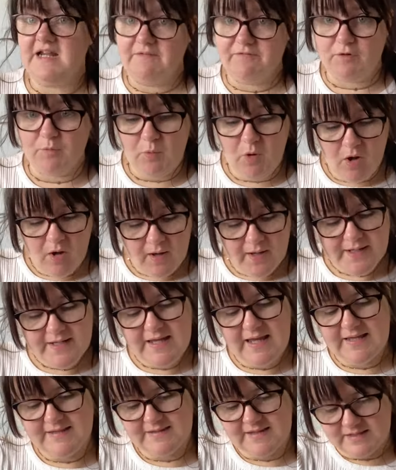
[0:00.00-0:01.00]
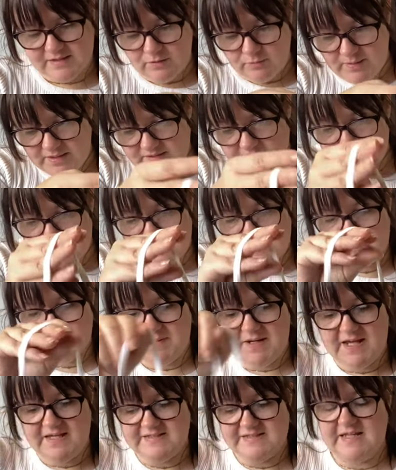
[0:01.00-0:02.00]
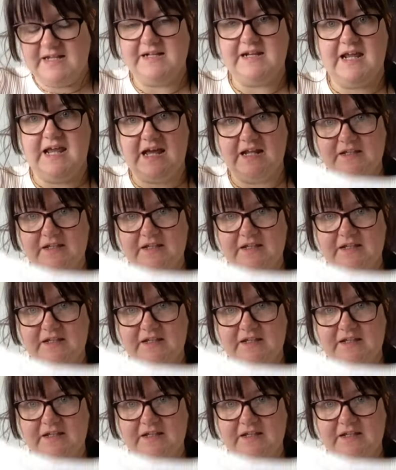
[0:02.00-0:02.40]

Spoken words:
didn't have the white, and then I went to this place and